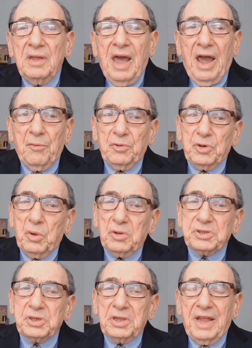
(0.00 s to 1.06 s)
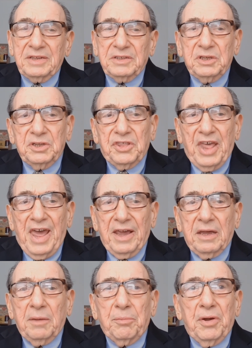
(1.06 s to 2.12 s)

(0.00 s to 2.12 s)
I would also like to thank